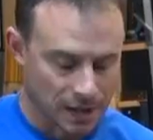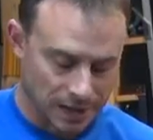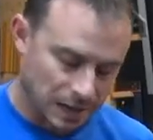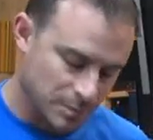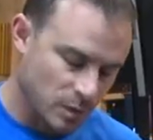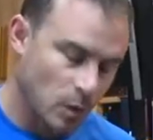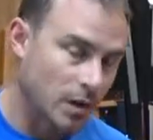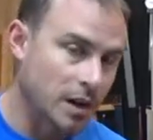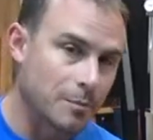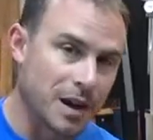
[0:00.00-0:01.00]
and I'm gonna be
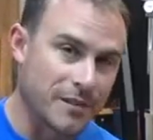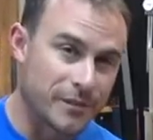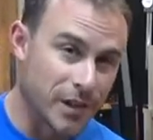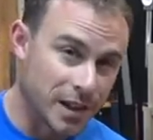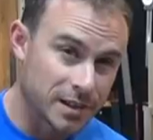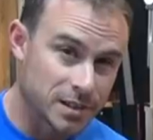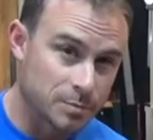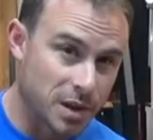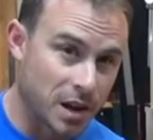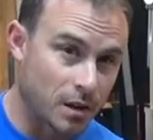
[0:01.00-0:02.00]
wearing my
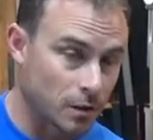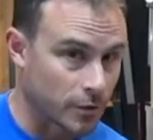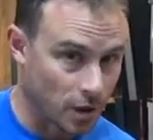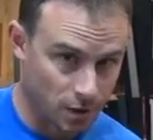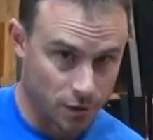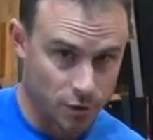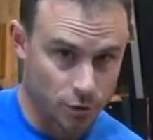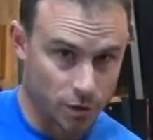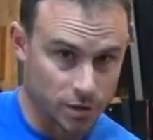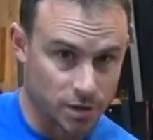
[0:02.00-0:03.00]
finest pair of cargo
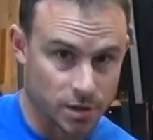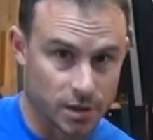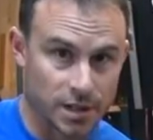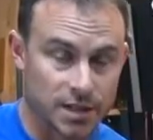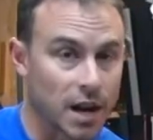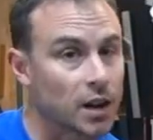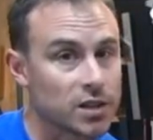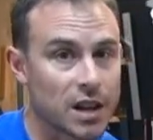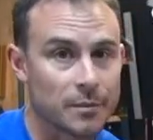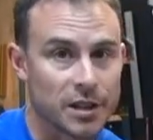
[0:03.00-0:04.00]
shorts the
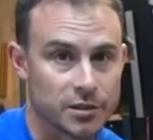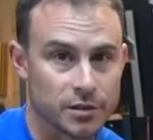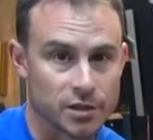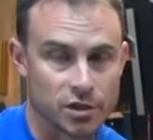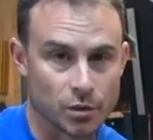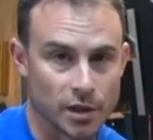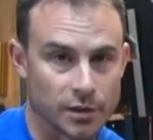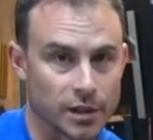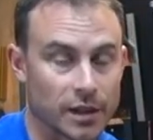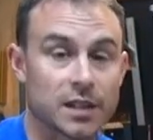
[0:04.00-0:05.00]
entire time I do this joinery,